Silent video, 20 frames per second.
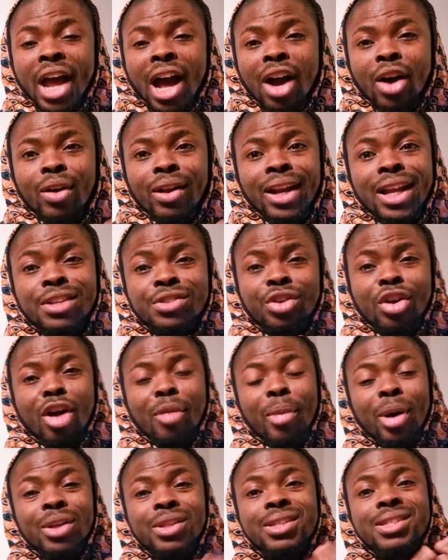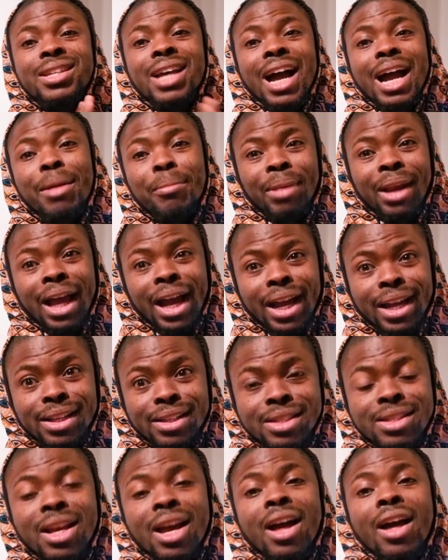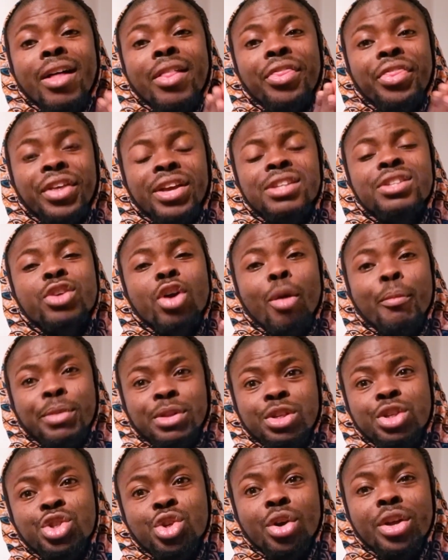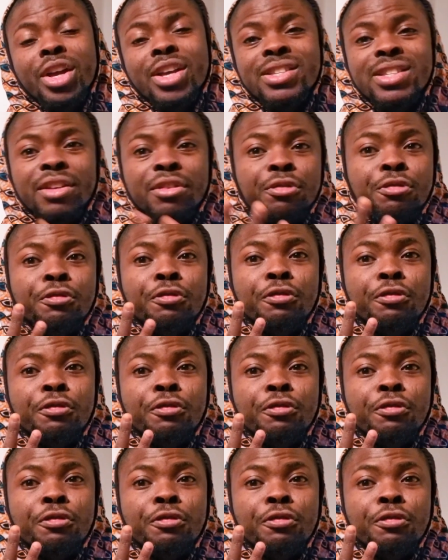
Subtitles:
Now, let's talk about timelines. This competition is in